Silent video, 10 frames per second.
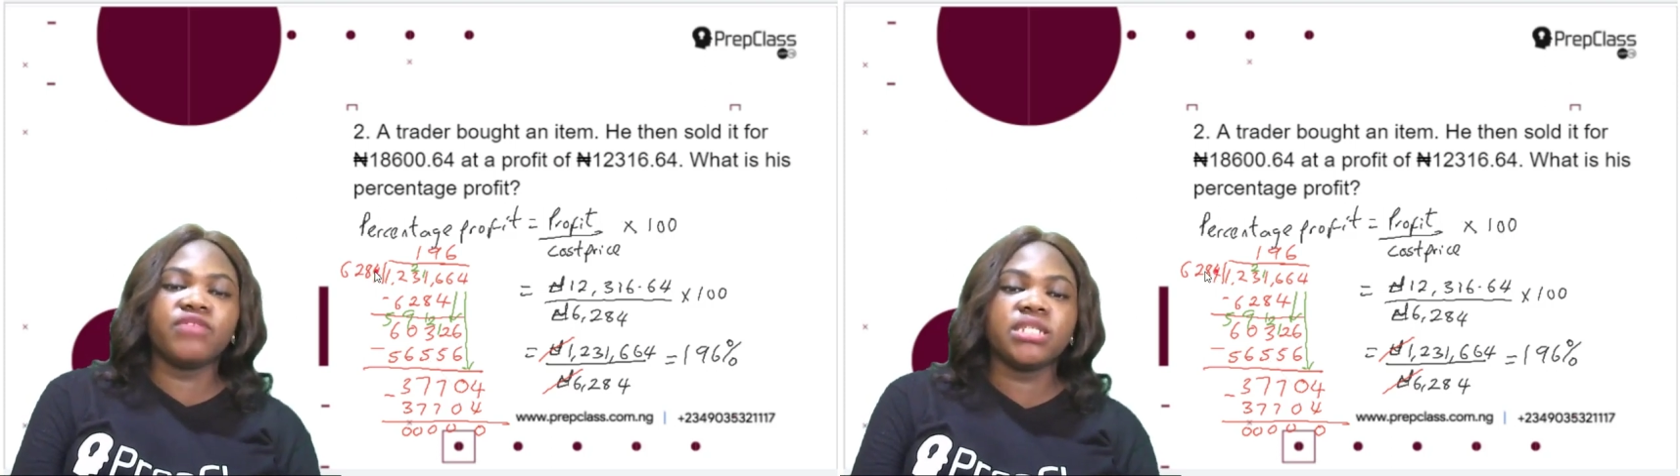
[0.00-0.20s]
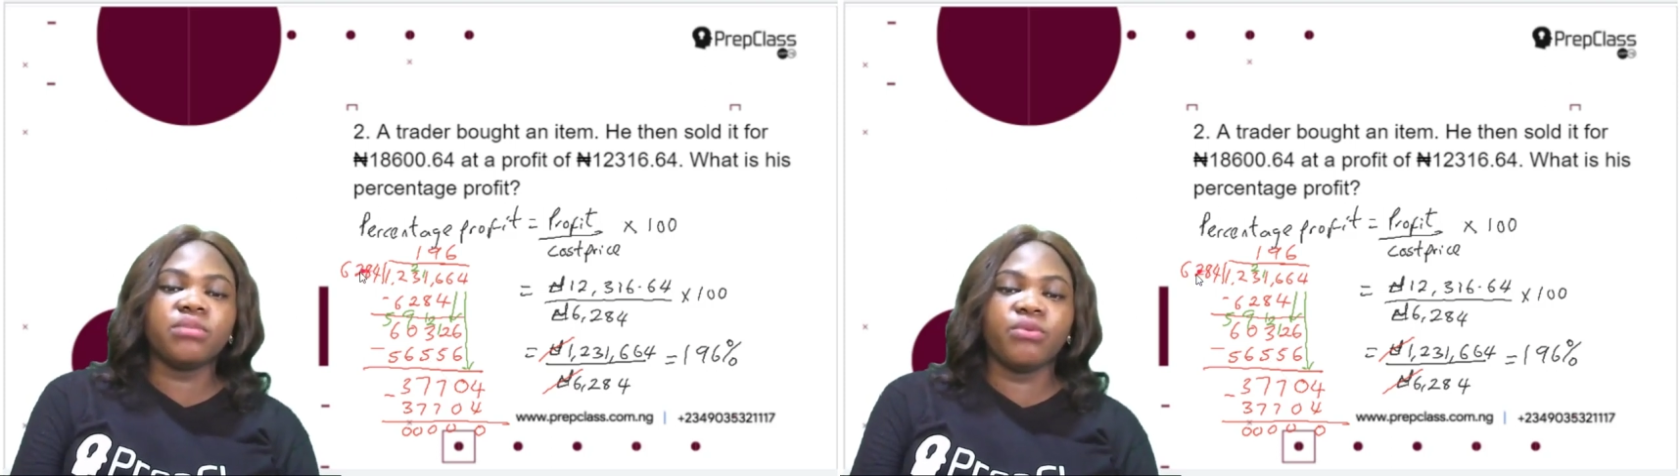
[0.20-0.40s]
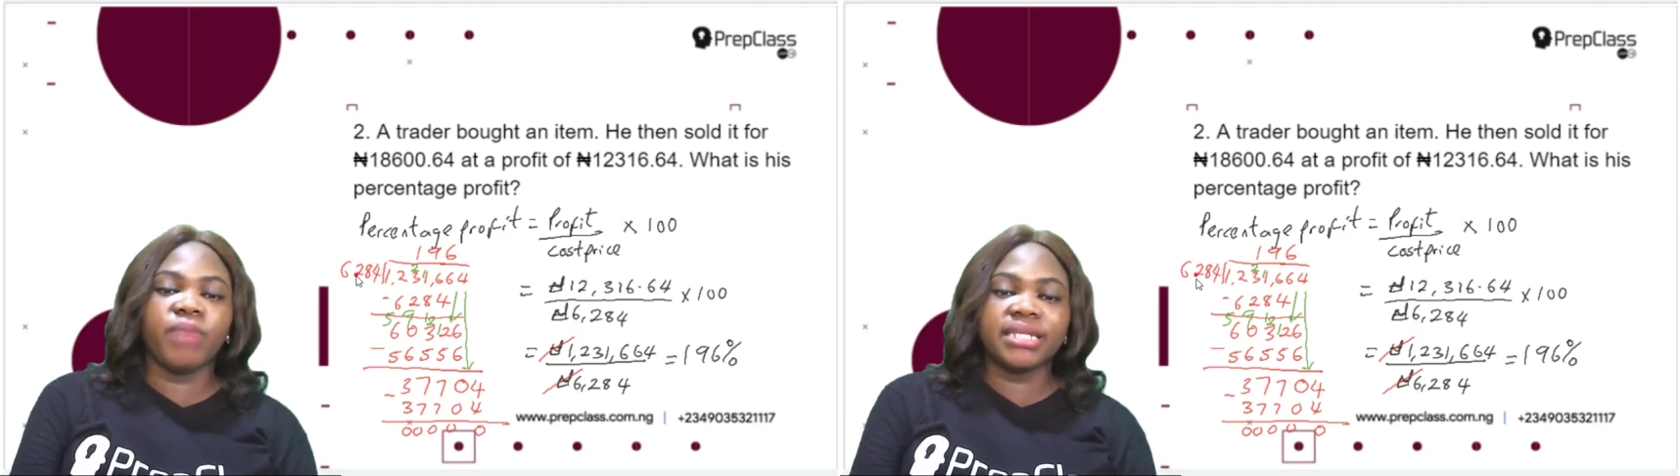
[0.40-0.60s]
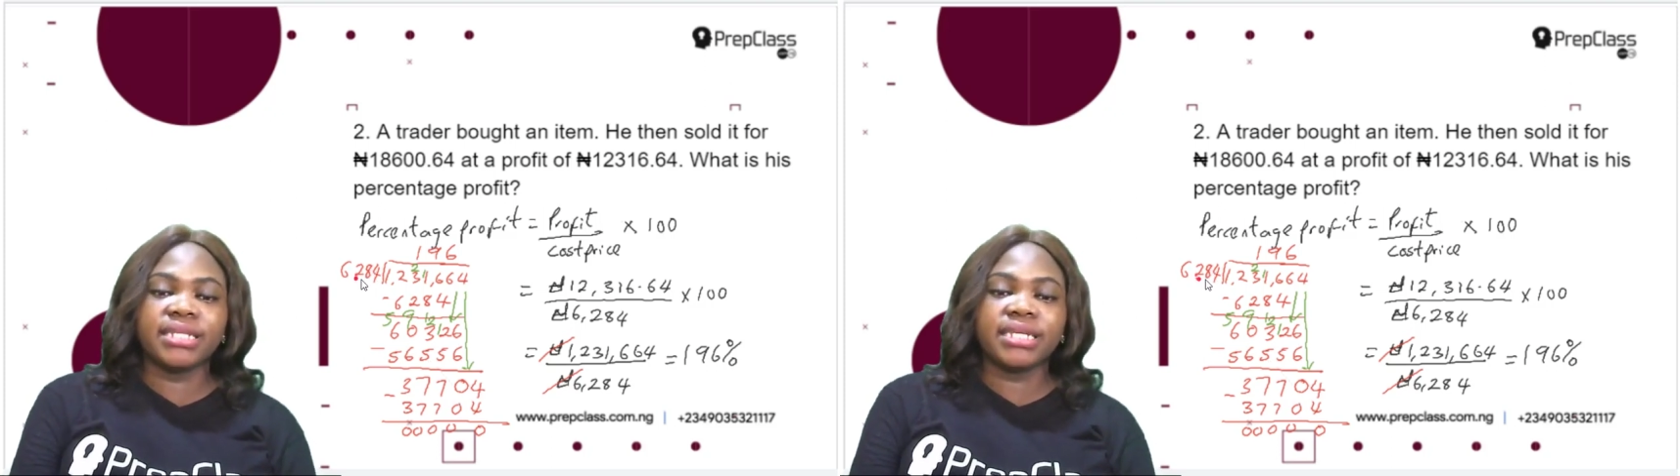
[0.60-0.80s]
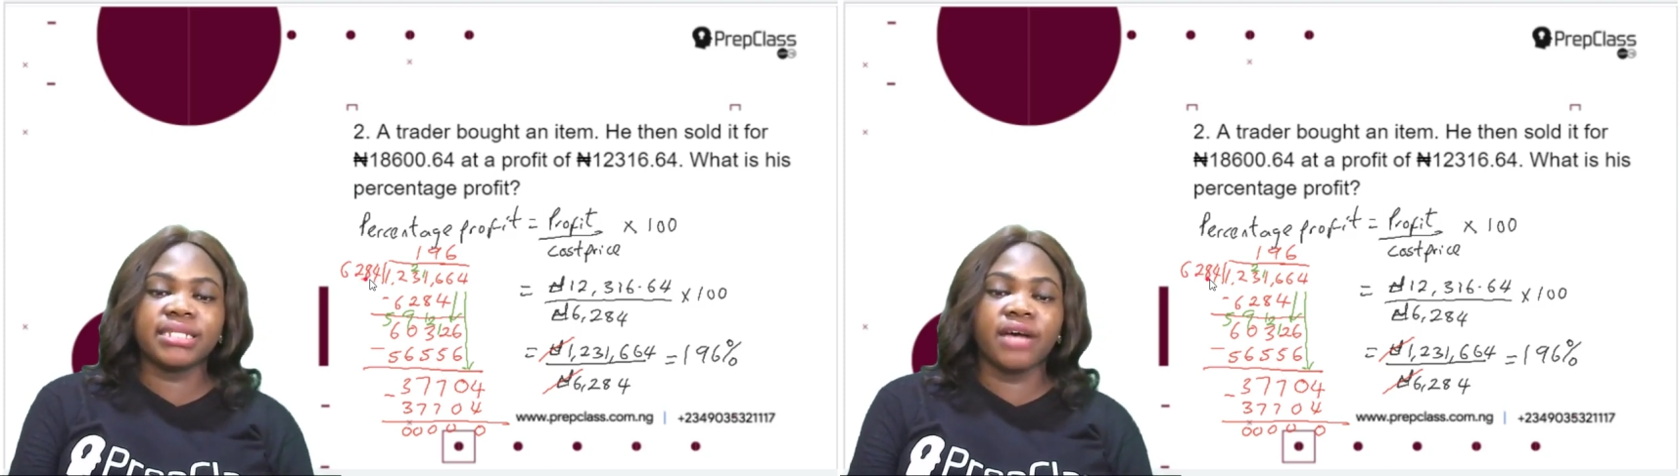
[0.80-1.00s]
divisible by
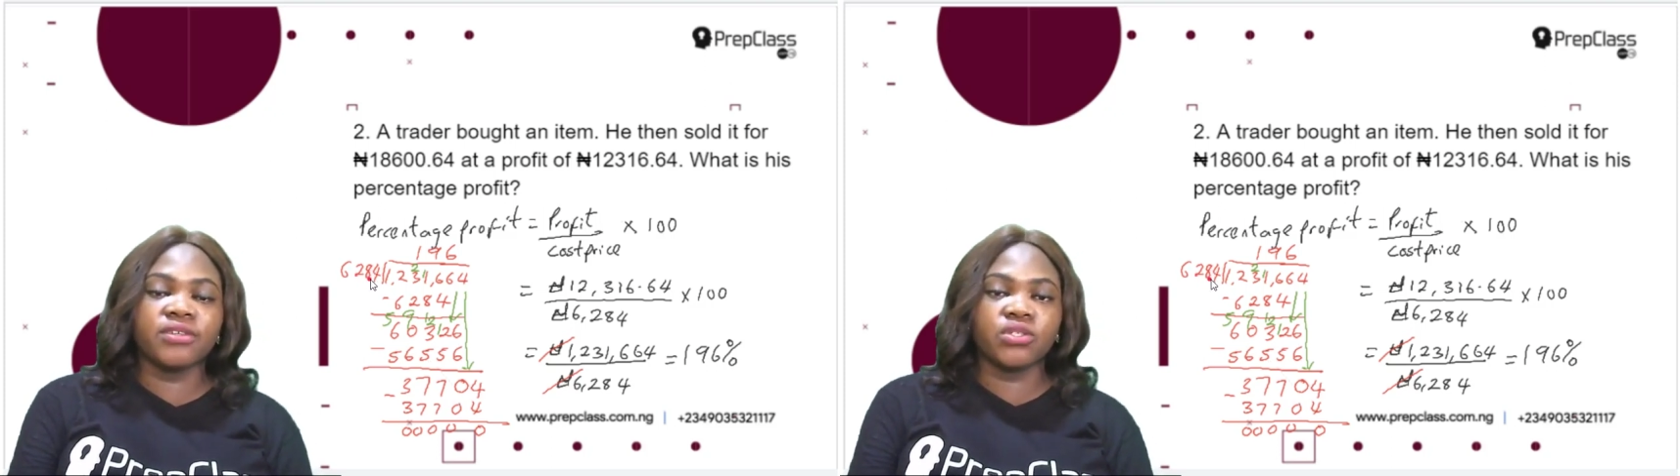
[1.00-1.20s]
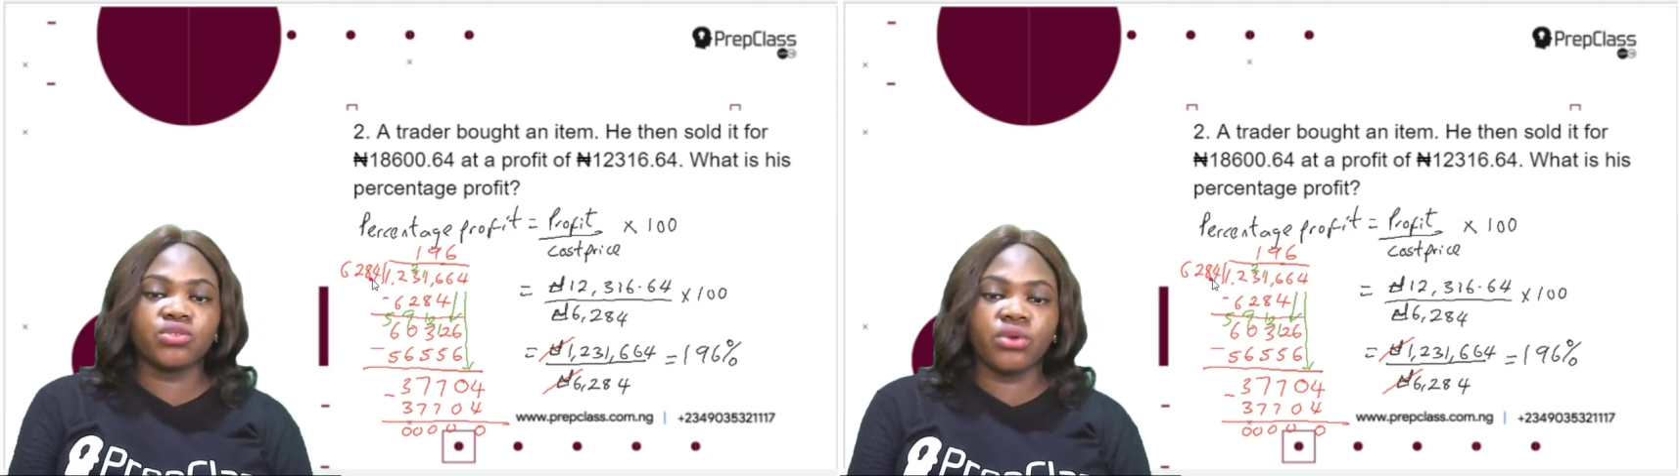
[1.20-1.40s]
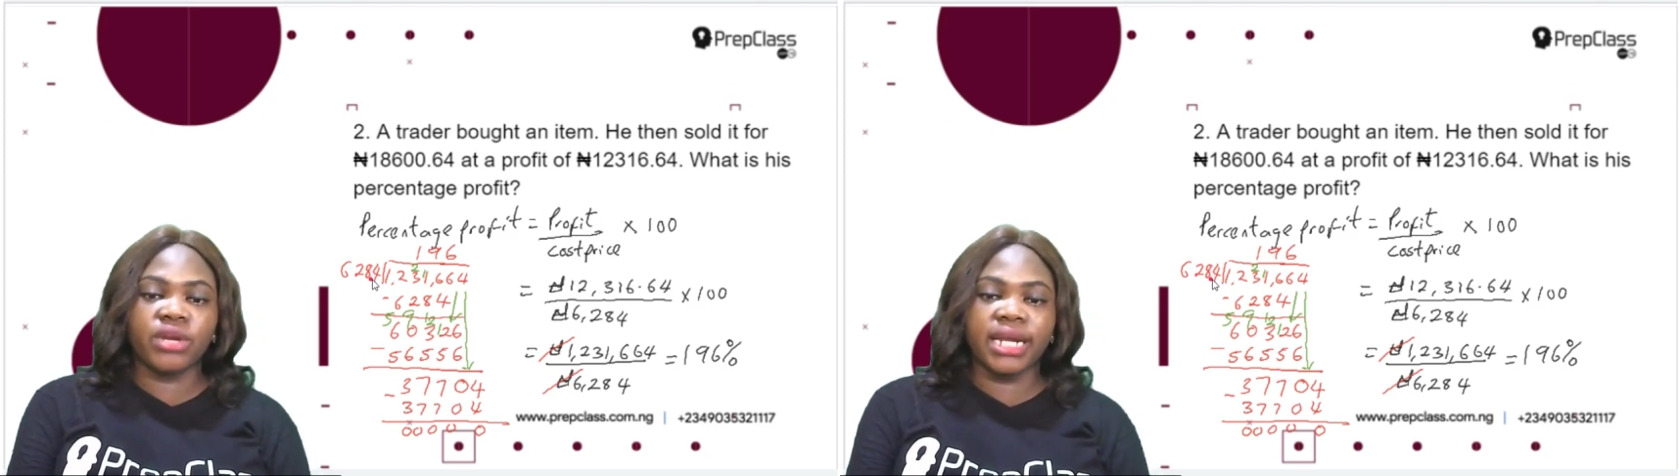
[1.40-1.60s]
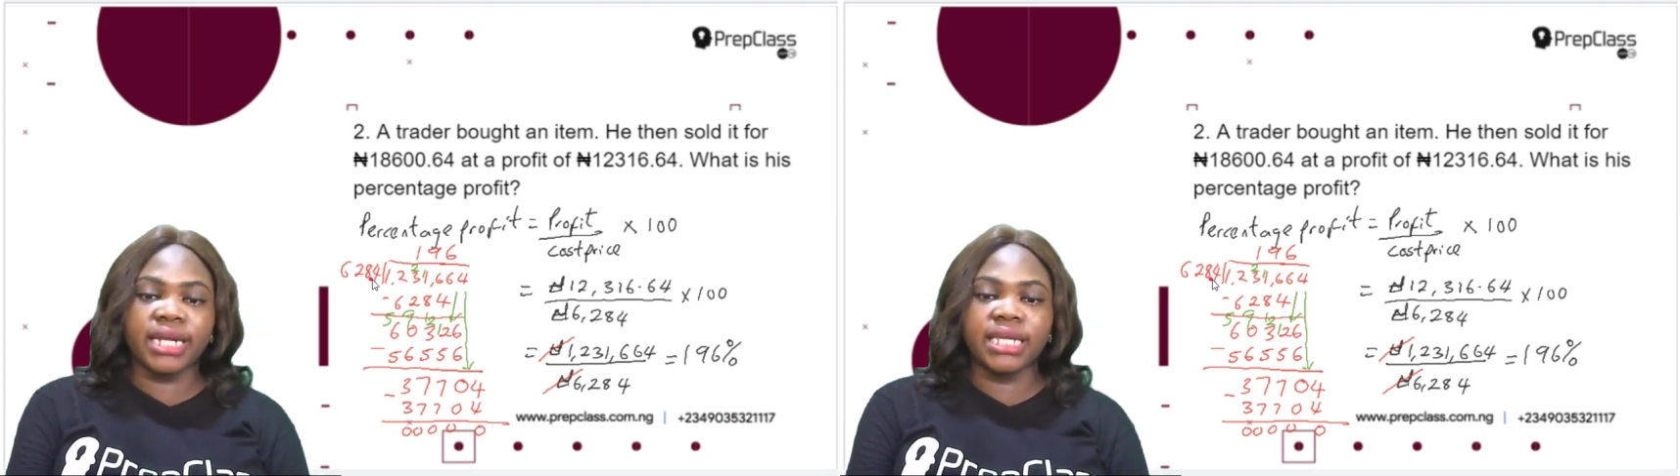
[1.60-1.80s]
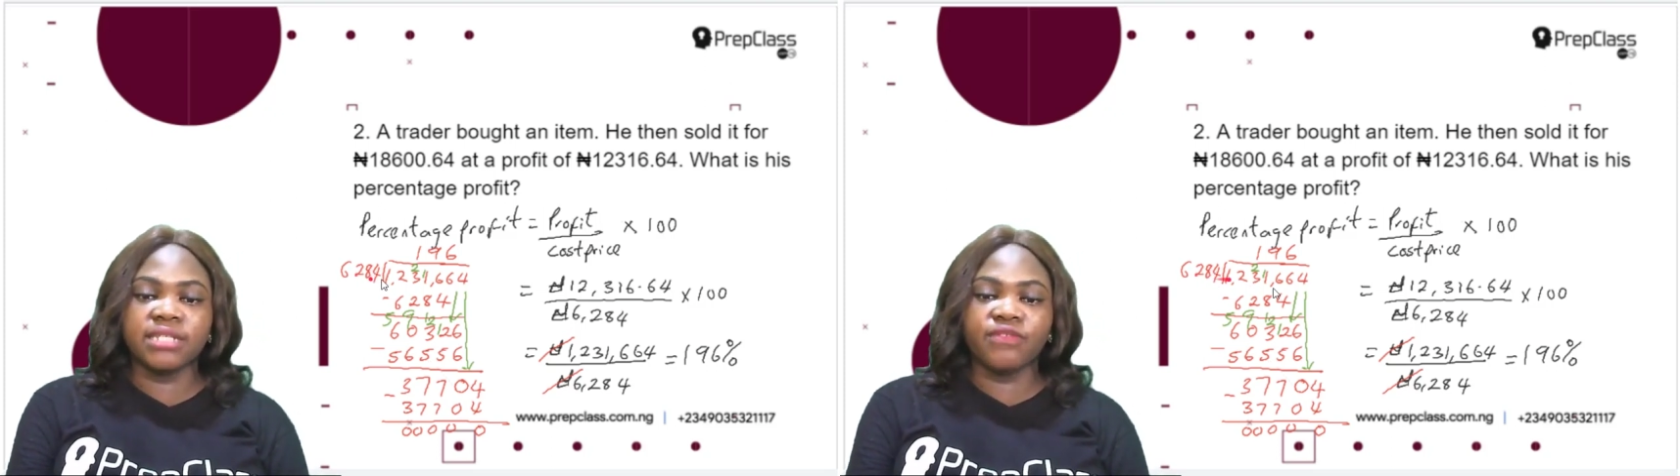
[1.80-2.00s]

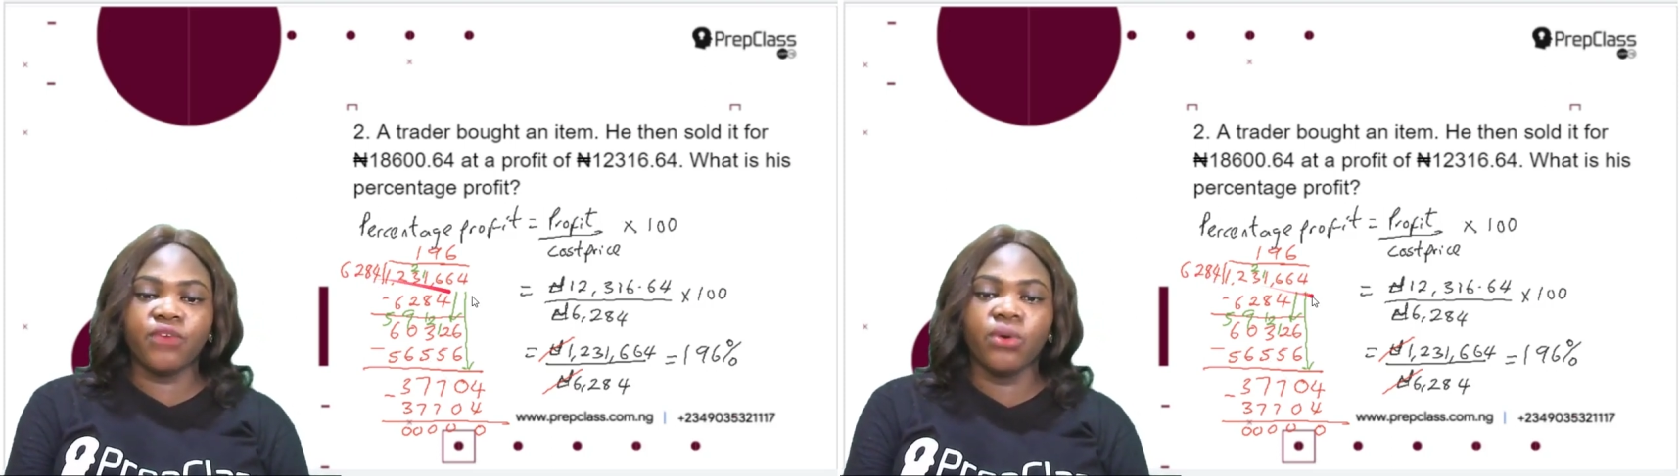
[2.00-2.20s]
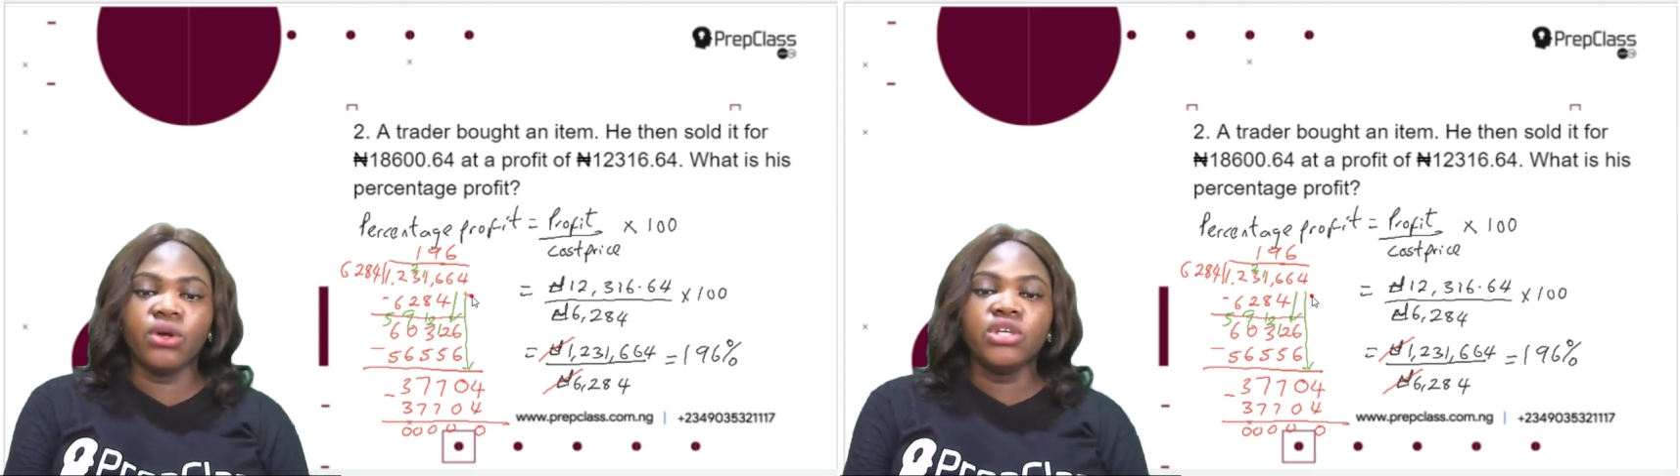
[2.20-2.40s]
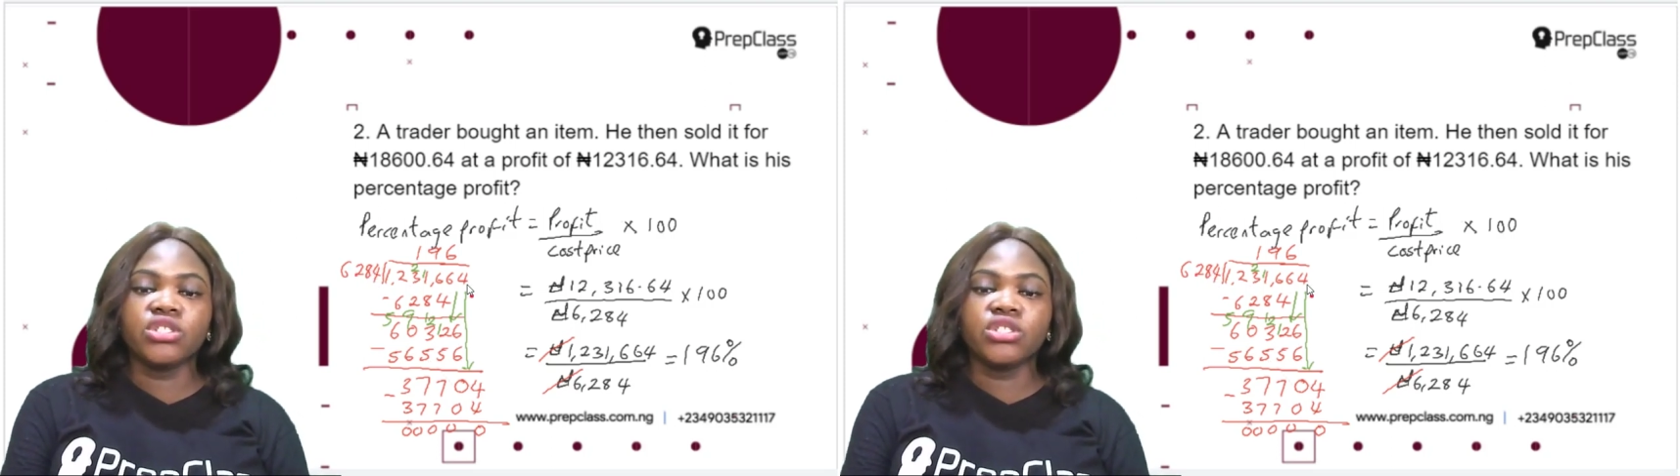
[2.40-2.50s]
6,284.